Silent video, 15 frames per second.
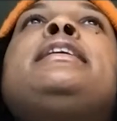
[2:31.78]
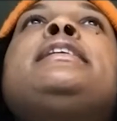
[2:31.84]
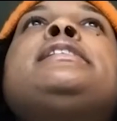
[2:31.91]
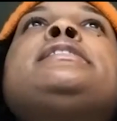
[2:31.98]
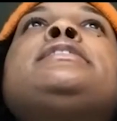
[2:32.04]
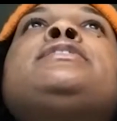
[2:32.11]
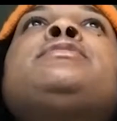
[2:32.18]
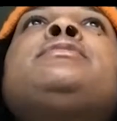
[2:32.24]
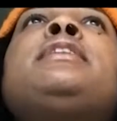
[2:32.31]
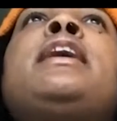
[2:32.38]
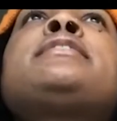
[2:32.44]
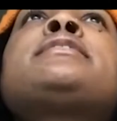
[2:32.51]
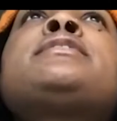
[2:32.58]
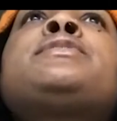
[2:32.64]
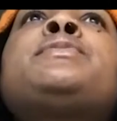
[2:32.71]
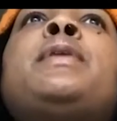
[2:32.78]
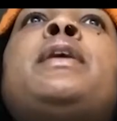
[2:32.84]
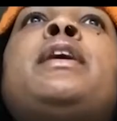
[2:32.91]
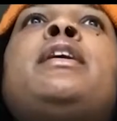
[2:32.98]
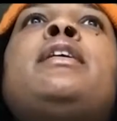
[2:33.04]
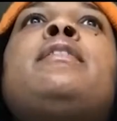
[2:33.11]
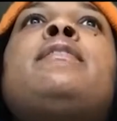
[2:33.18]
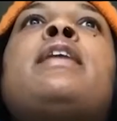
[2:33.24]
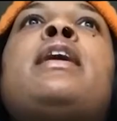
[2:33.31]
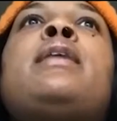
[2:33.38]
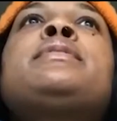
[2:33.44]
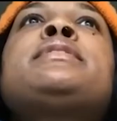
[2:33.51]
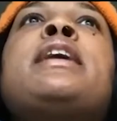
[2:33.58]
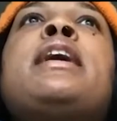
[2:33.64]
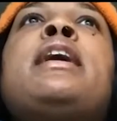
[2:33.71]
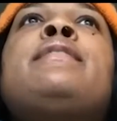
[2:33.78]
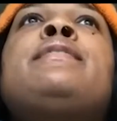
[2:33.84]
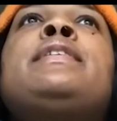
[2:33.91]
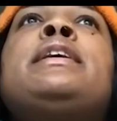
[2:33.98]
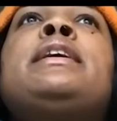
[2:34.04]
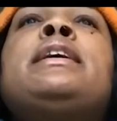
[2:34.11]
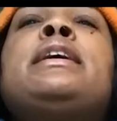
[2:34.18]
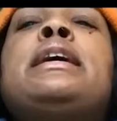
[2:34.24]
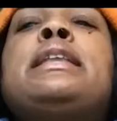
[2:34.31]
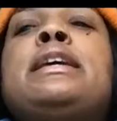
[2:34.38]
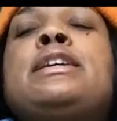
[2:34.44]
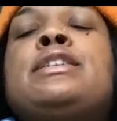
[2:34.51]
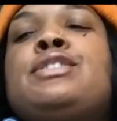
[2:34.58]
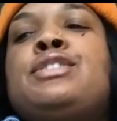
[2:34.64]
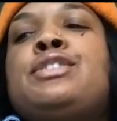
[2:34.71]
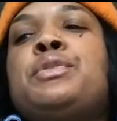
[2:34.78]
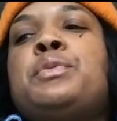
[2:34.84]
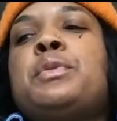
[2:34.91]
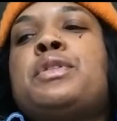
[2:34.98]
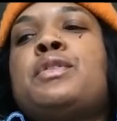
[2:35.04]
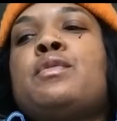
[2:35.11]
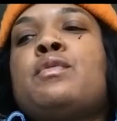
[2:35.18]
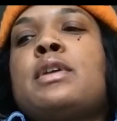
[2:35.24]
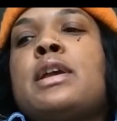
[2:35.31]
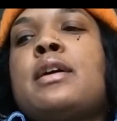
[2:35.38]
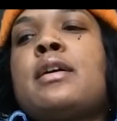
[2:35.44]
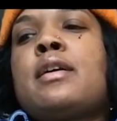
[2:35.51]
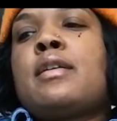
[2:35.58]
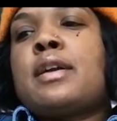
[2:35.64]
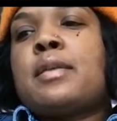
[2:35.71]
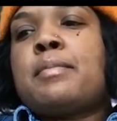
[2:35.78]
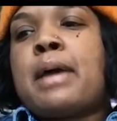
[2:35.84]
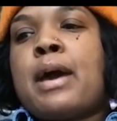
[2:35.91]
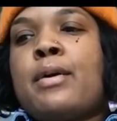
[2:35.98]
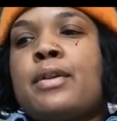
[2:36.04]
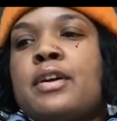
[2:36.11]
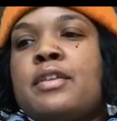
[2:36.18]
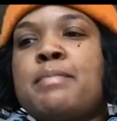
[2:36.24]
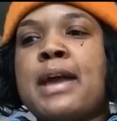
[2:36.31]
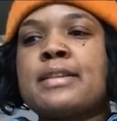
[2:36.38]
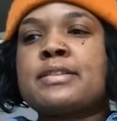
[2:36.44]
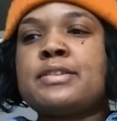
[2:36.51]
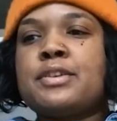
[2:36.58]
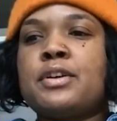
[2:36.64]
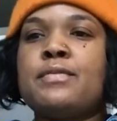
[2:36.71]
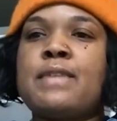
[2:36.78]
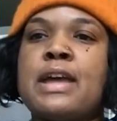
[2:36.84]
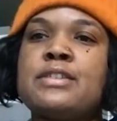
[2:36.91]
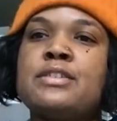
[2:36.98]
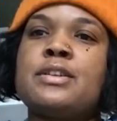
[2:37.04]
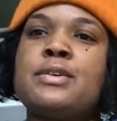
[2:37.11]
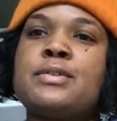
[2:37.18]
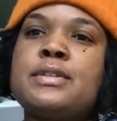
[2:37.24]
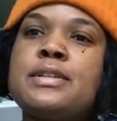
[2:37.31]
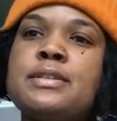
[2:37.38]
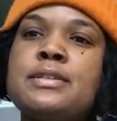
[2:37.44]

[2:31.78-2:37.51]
2012, I was having an issue with a reoccurring bout of bacterial vaginosis.